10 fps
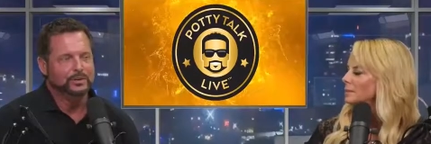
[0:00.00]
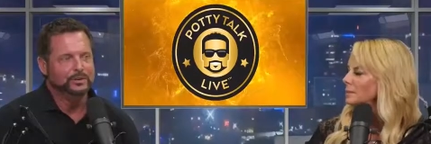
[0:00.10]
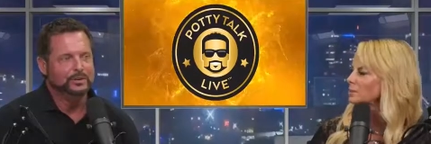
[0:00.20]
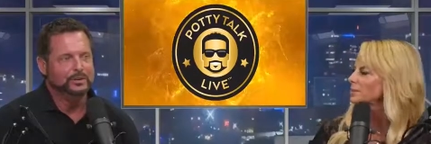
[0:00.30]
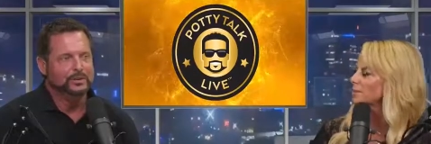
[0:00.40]
Speaker 1: where
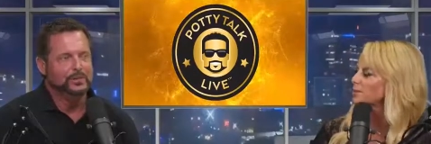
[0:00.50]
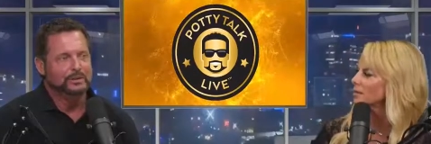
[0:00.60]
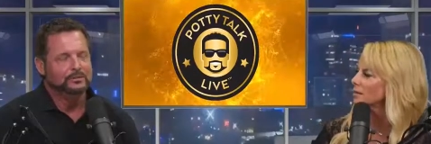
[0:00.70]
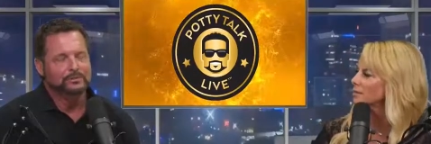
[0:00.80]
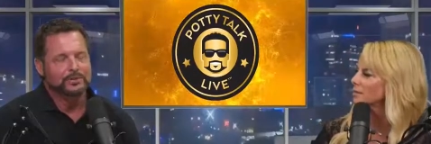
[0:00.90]
you measure
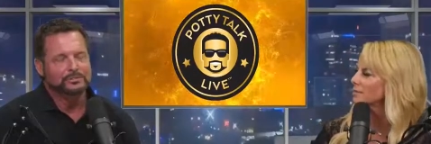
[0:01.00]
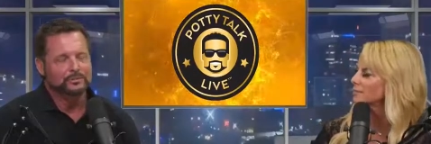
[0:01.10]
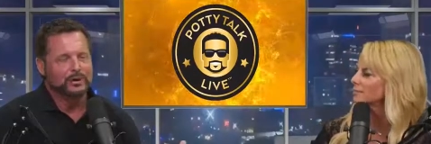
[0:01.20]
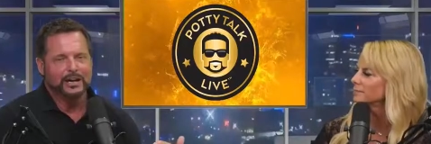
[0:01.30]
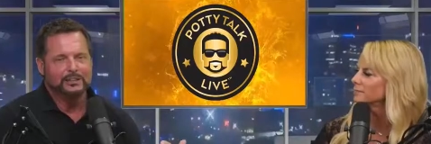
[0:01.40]
something else.
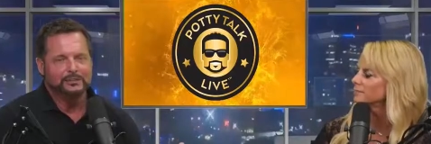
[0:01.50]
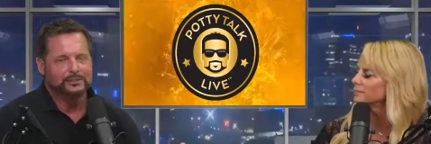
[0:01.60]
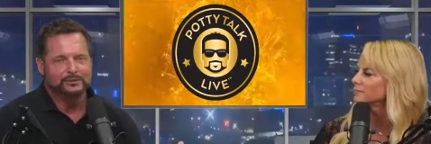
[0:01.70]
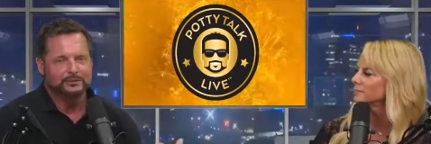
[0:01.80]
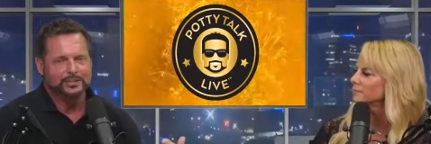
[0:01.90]
Measure, right,
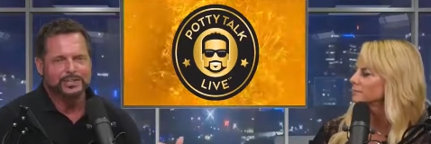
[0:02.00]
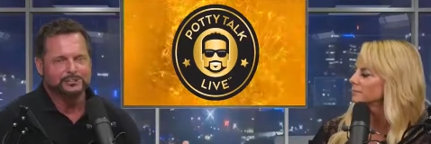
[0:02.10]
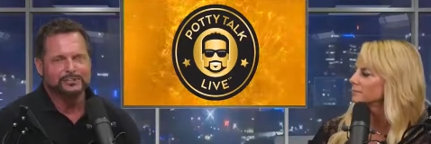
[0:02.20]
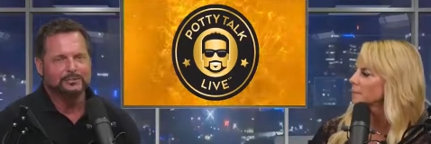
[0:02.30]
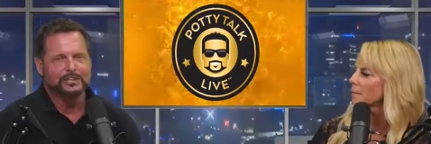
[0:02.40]
you're free
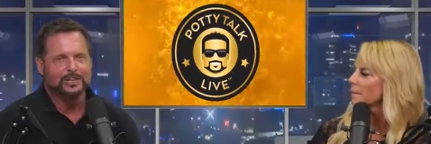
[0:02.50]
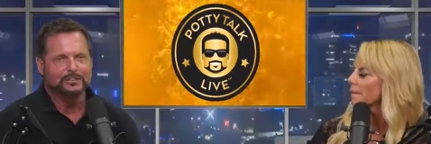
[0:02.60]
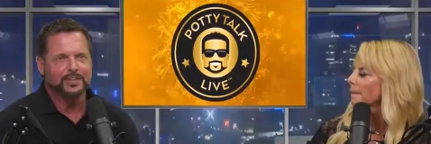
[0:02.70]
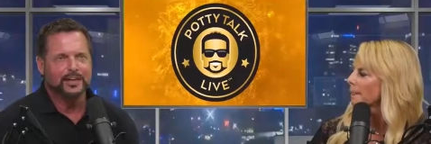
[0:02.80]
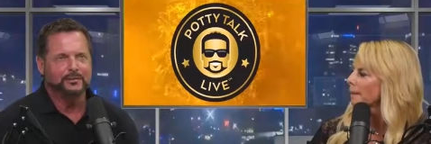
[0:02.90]
or something
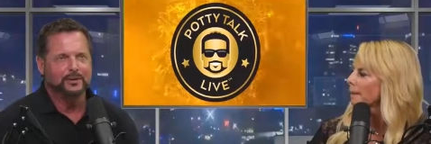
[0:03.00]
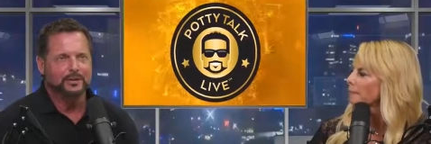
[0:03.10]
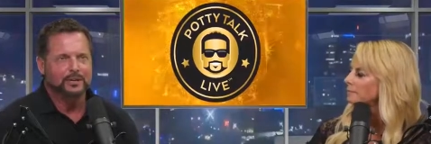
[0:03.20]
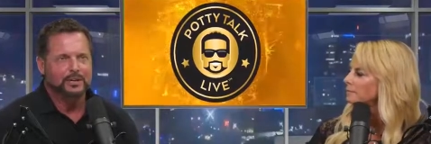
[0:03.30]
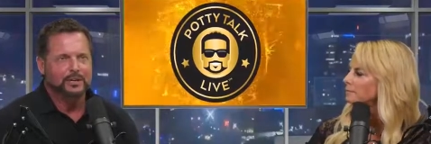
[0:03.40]
like that,
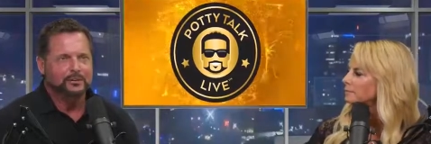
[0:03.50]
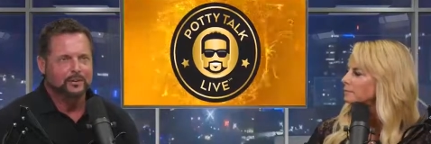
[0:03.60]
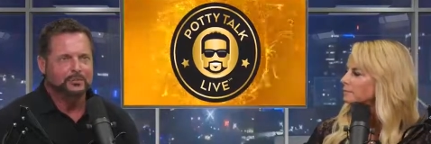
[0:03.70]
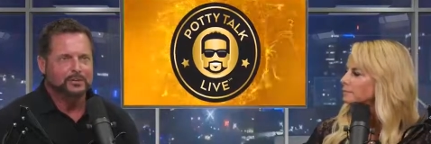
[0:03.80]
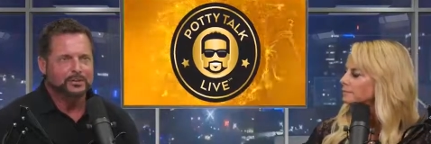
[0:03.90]
where
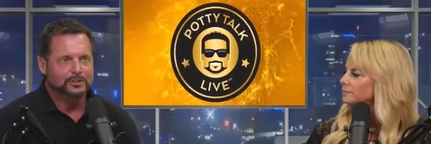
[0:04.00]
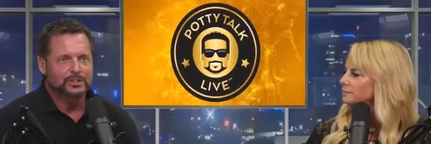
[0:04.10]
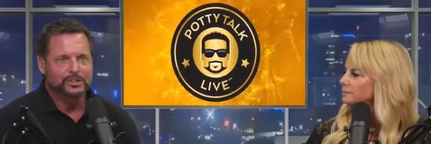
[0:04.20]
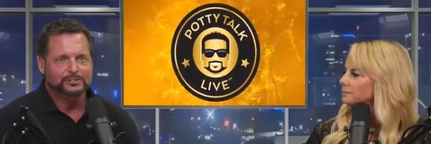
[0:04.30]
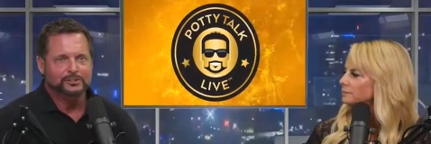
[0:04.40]
normally a
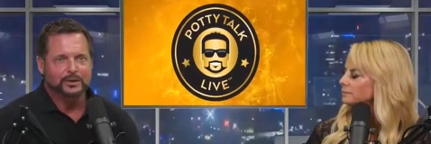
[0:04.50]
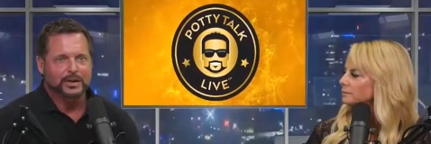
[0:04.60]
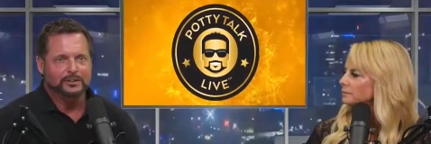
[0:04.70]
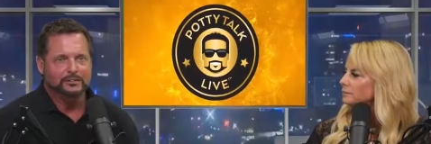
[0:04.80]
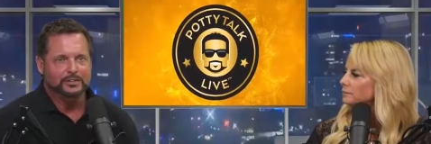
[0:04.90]
good is
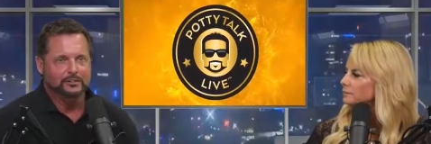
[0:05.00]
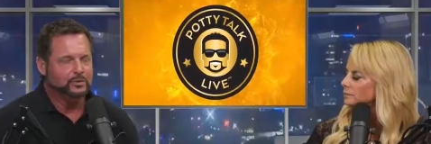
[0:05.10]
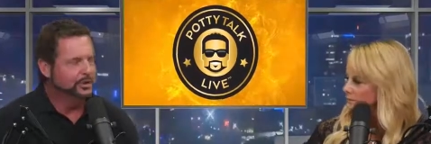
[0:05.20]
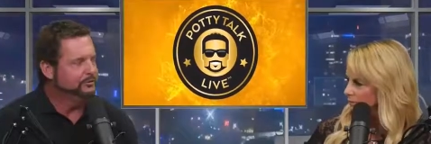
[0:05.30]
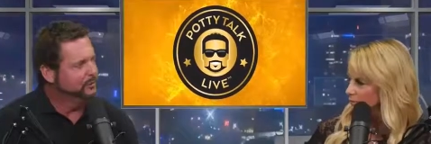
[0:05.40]
around, you know,
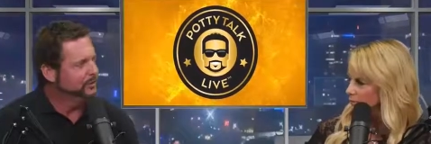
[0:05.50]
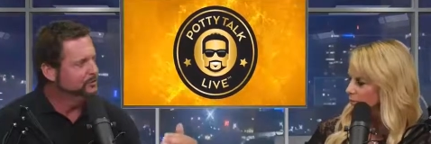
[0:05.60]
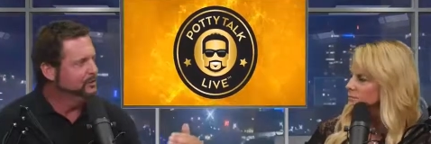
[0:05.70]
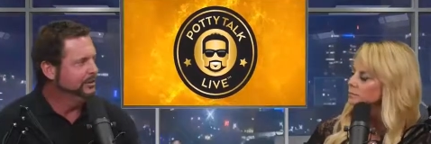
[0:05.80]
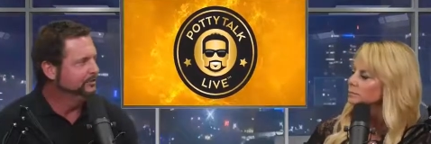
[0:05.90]

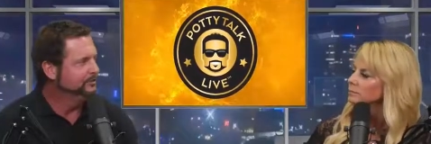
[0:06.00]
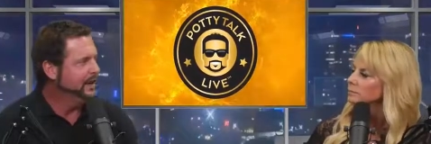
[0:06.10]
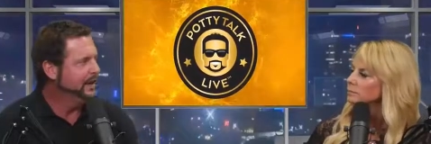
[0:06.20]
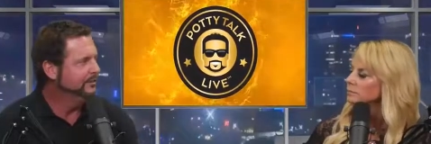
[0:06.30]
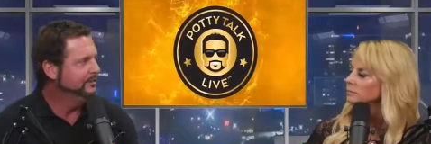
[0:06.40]
twenty-four,
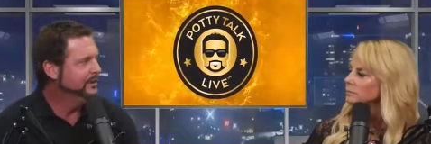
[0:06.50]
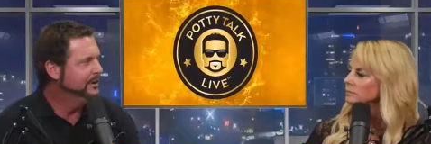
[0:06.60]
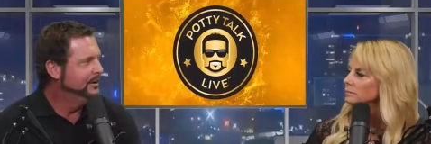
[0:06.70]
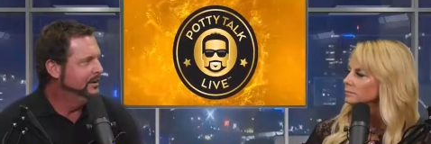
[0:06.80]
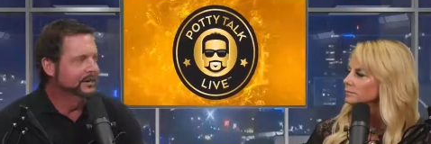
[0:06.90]
twenty-five.
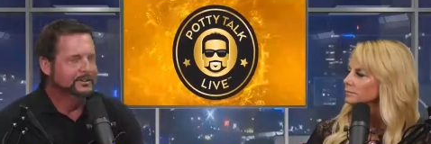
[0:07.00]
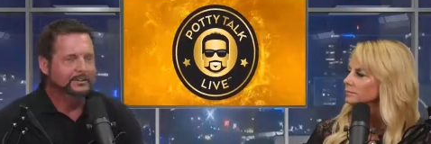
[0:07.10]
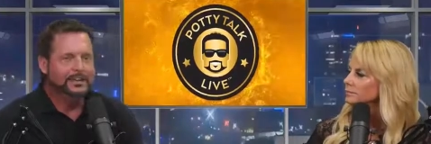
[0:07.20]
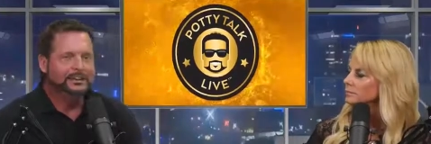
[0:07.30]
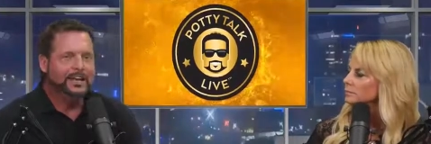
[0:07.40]
Mm-hmm.
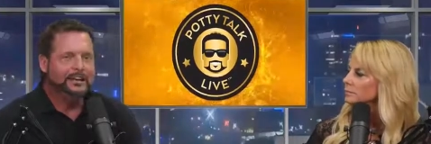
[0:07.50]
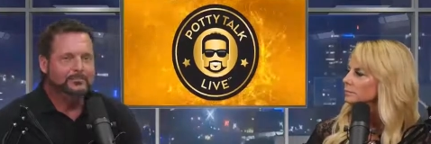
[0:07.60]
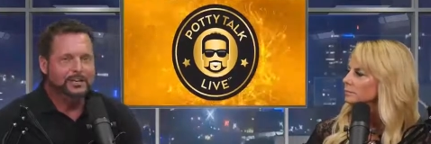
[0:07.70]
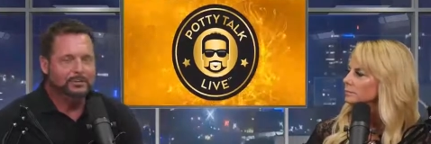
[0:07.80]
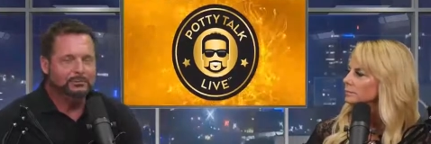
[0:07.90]
They gave
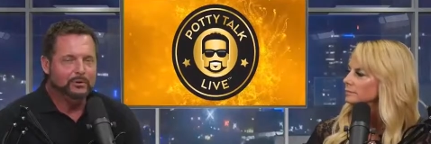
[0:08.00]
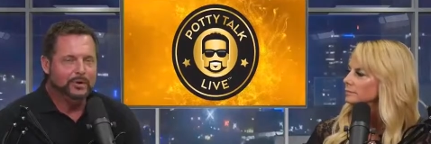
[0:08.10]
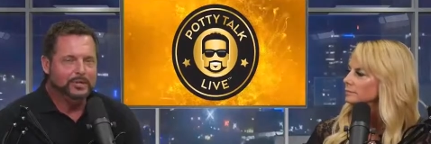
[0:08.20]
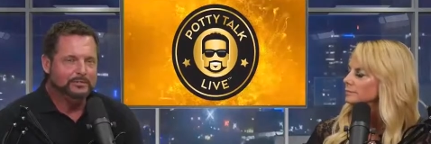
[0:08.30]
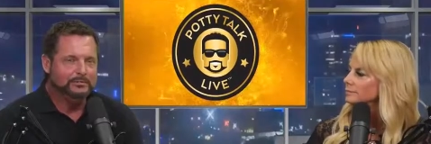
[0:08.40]
me a
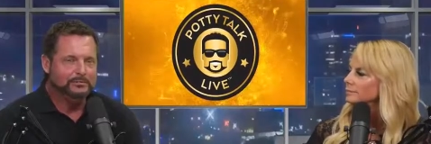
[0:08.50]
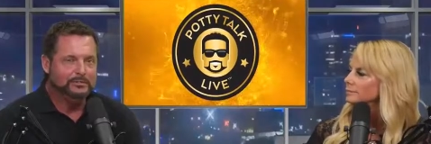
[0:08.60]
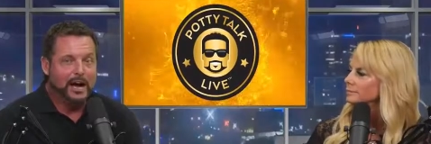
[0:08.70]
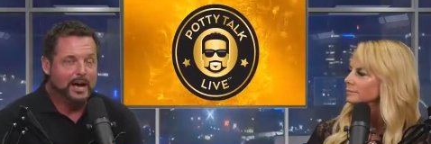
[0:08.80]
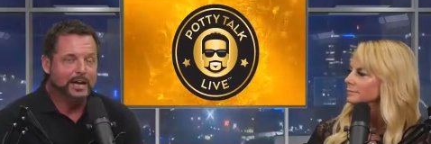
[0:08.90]
point.
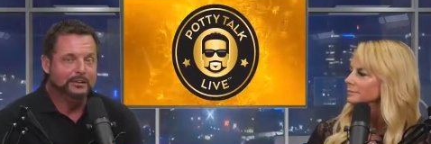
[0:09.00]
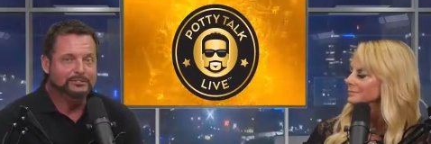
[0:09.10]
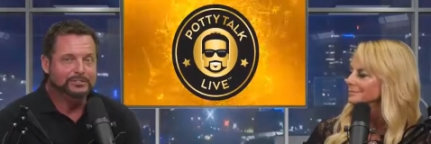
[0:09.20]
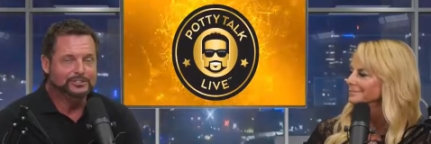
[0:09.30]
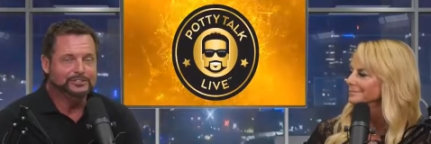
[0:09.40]

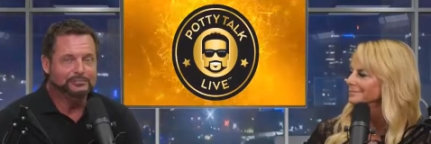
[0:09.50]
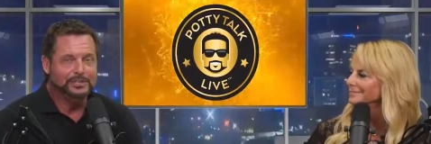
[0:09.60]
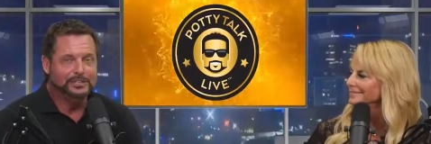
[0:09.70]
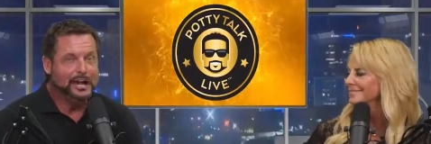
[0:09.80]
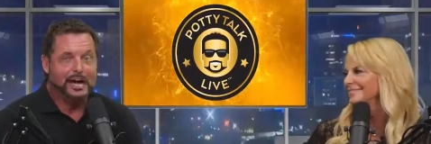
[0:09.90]
Five just to
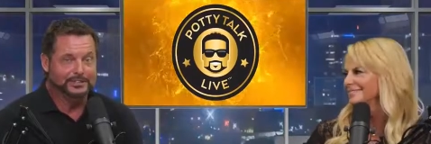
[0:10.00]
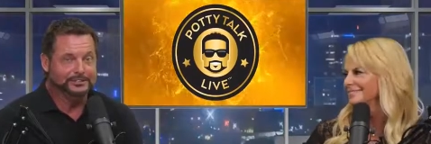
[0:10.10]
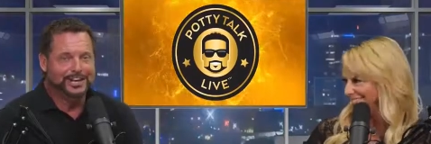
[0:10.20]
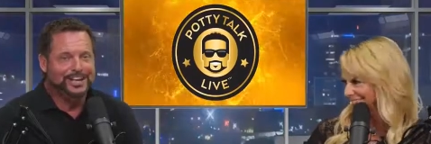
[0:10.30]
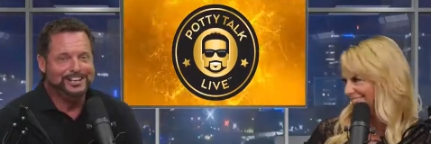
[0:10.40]
be
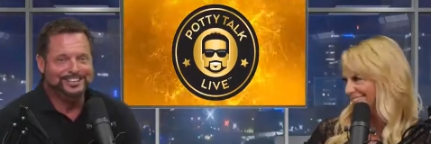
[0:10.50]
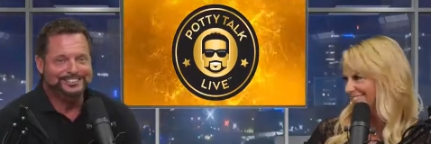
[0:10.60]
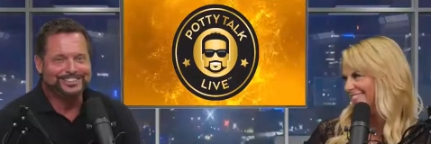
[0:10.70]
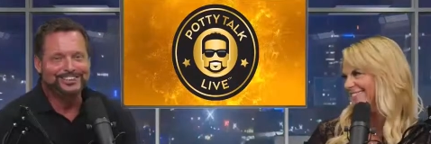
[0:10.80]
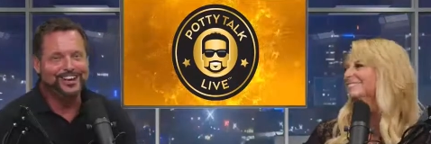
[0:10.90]
nice.
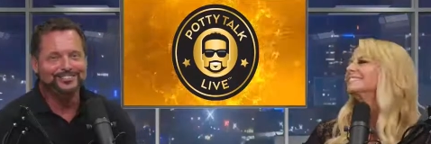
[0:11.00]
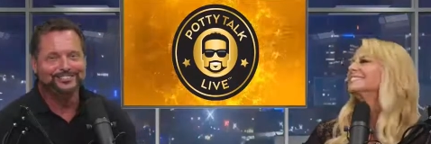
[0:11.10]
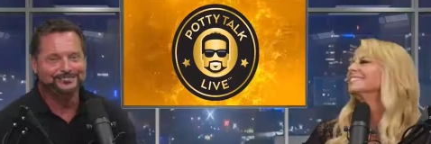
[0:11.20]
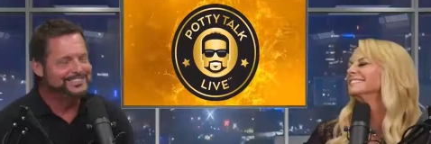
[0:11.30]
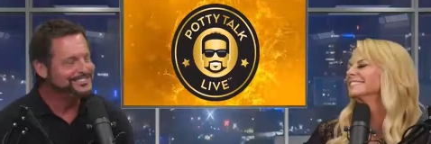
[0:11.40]
So I
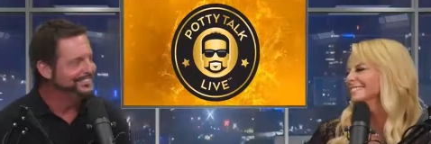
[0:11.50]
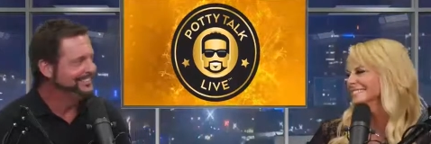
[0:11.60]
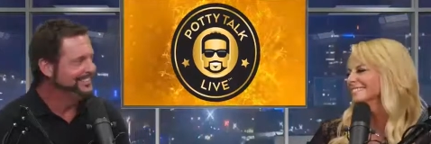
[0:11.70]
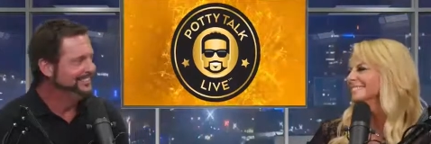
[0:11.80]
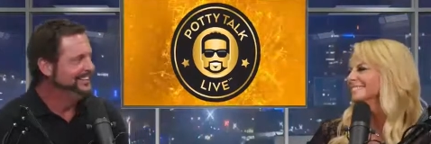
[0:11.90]
was
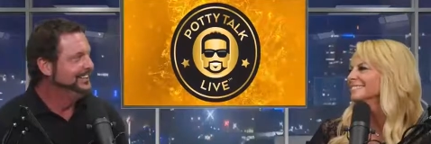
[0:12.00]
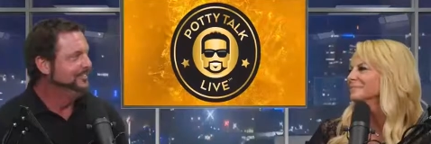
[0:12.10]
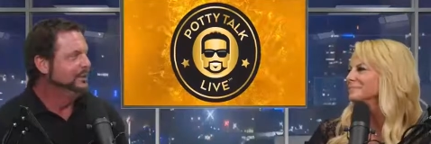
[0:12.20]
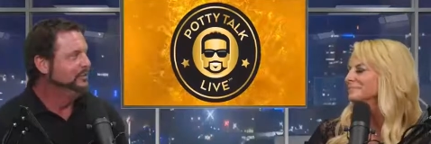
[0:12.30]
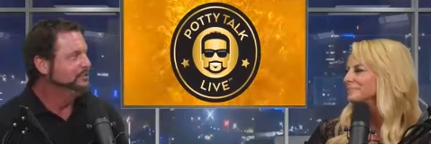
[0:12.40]
basically
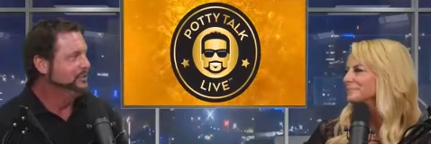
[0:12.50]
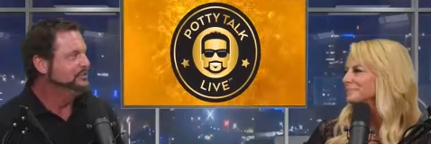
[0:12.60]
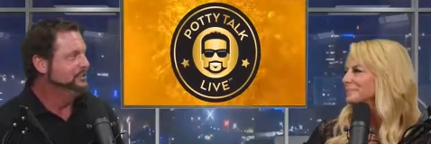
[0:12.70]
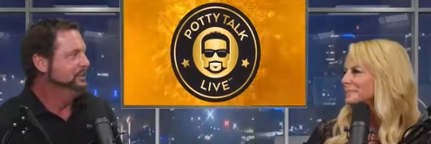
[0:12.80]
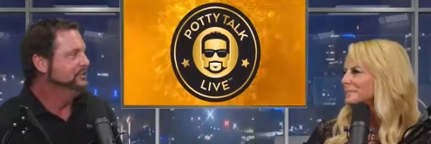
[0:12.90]
that was
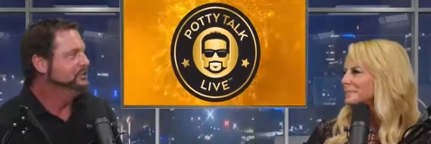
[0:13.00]
which